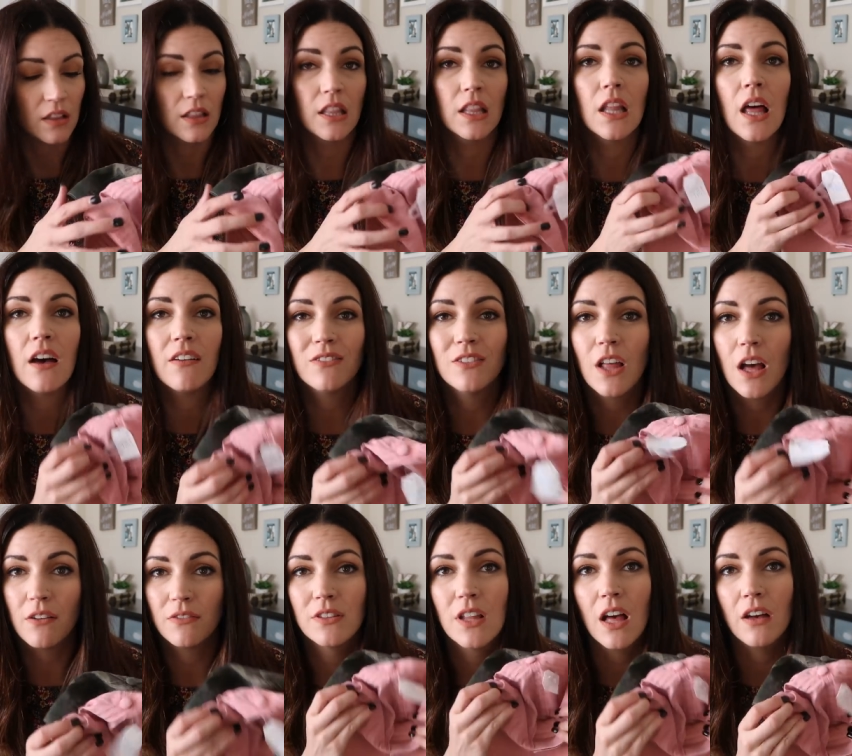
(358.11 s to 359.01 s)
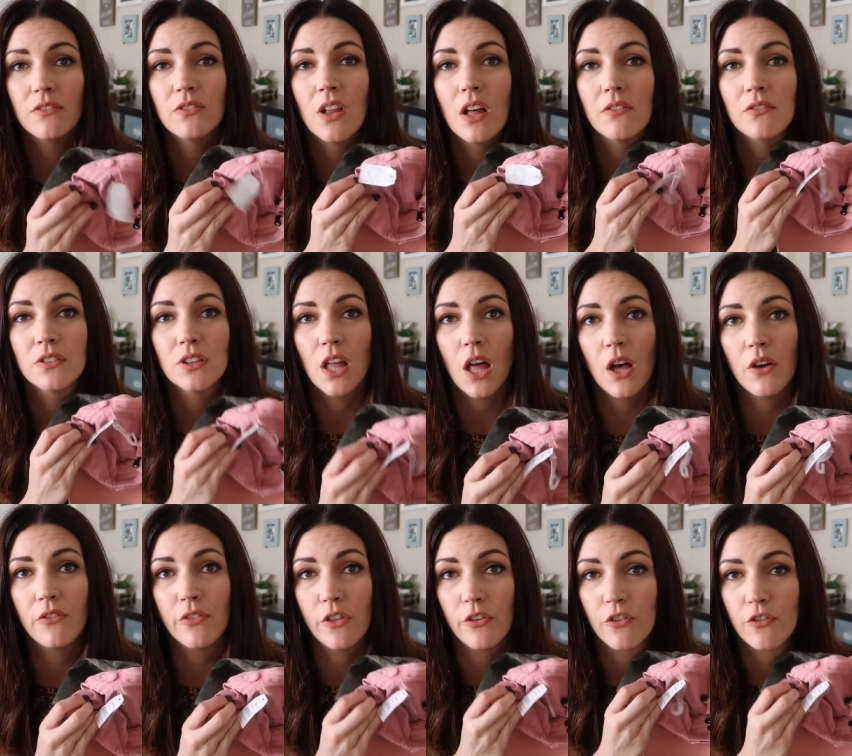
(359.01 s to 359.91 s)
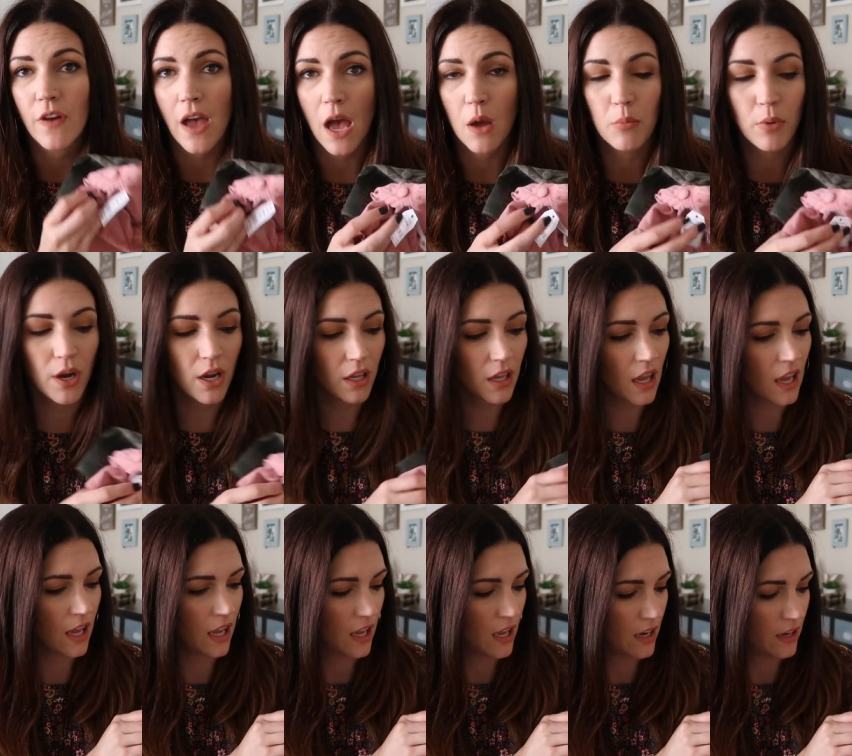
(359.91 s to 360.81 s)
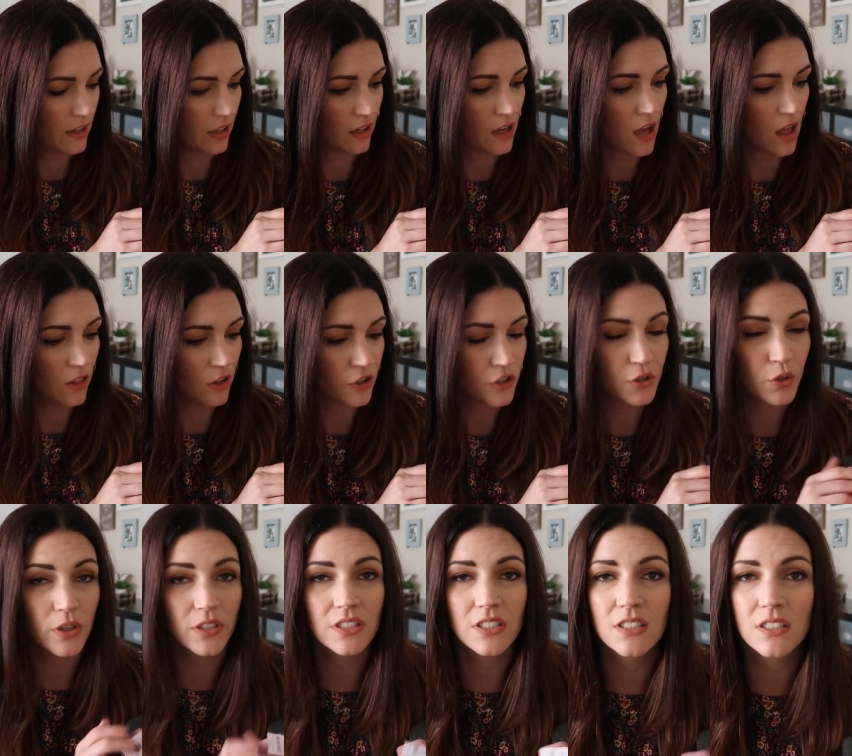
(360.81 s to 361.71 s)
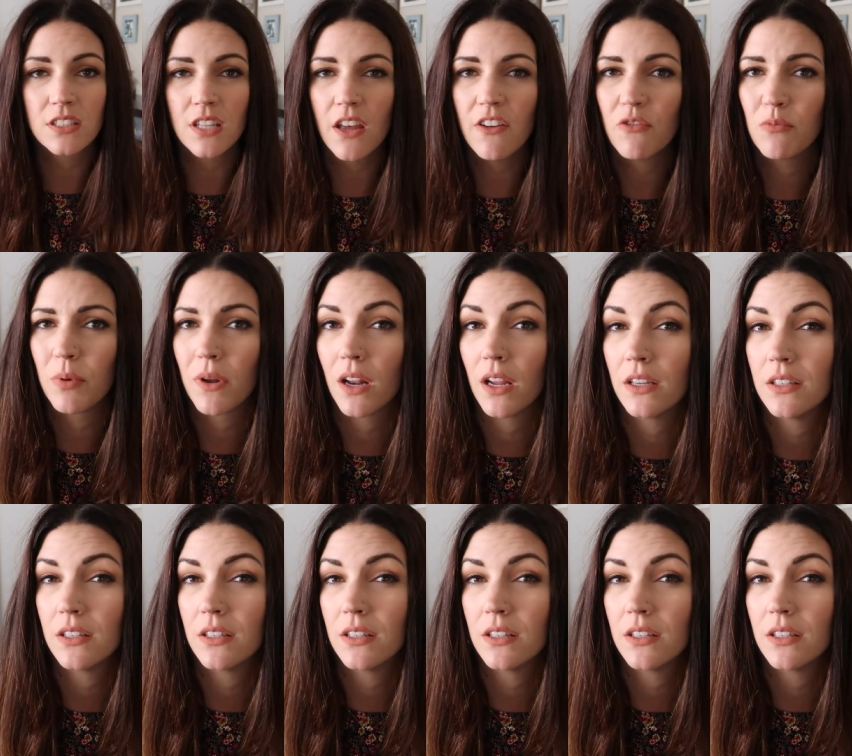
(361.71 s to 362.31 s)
Love, love, love, love, love the fabric and the color choice and stuff, but